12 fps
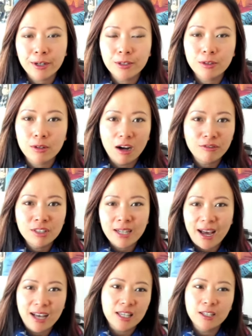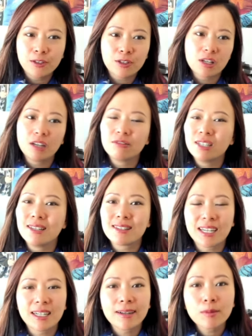you're often asking yourself, is it
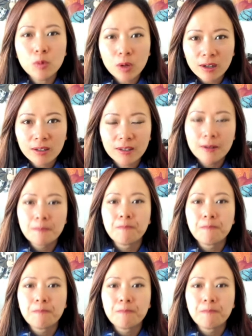gonna work?